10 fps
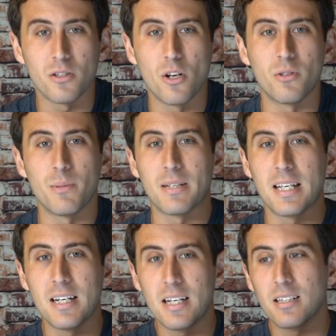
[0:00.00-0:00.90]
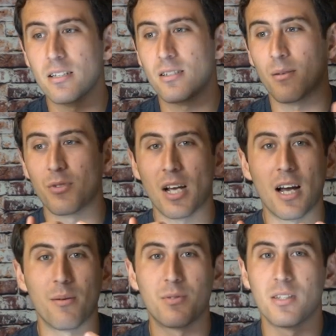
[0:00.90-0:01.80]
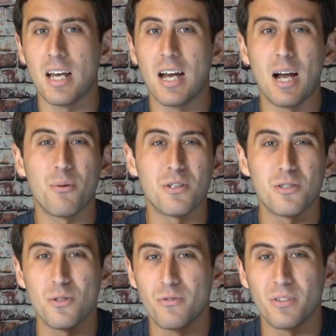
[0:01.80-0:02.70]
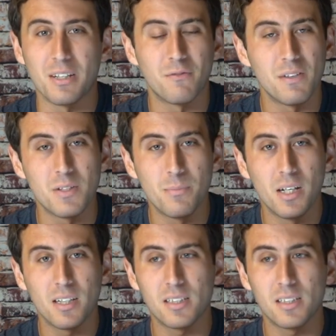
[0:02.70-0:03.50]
In the beginning, there's some jobs that I would just do for like $50